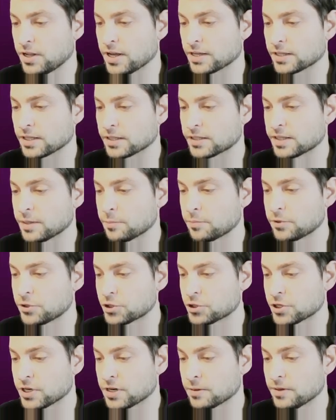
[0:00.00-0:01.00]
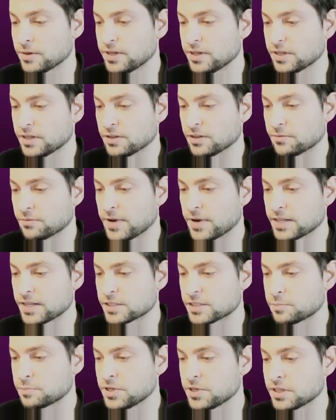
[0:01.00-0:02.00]
like the temperature, the
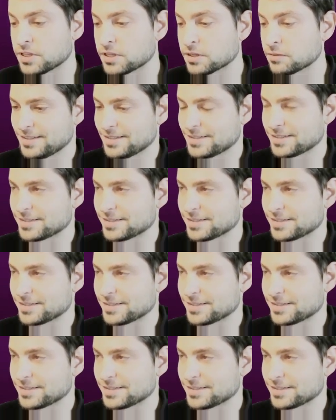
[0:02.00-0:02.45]
fan speed.